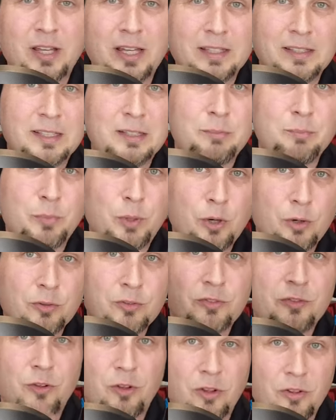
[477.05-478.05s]
I did
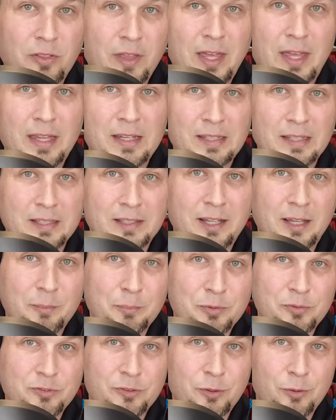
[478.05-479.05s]
post all that in
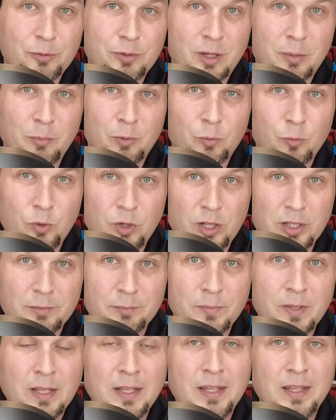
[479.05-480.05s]
episode number
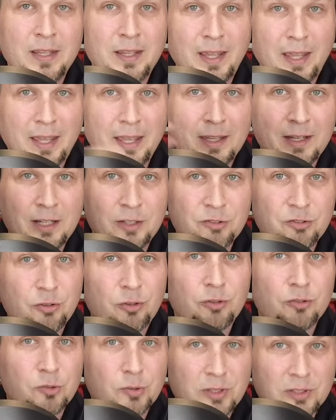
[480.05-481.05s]
one, and I showed you